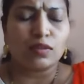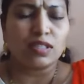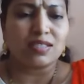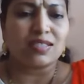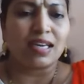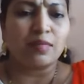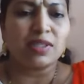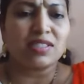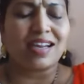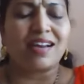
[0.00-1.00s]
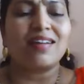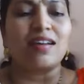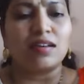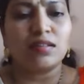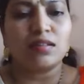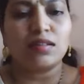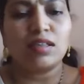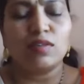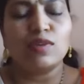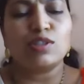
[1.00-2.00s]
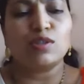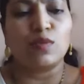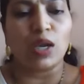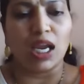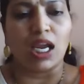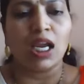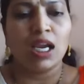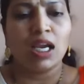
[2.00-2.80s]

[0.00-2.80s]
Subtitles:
the style means technique, in which way